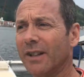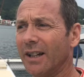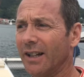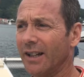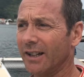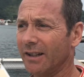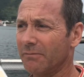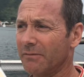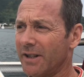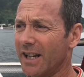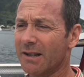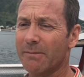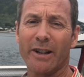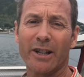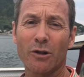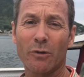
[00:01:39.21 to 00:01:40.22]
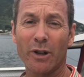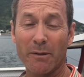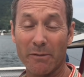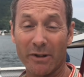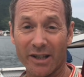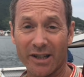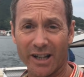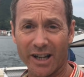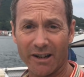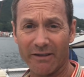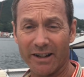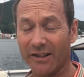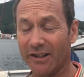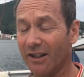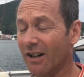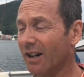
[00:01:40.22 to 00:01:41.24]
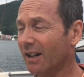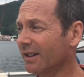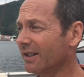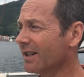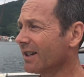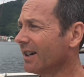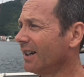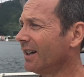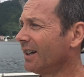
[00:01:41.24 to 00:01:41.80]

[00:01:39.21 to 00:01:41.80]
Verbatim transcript: Um, takes about 20 minutes to get around the island.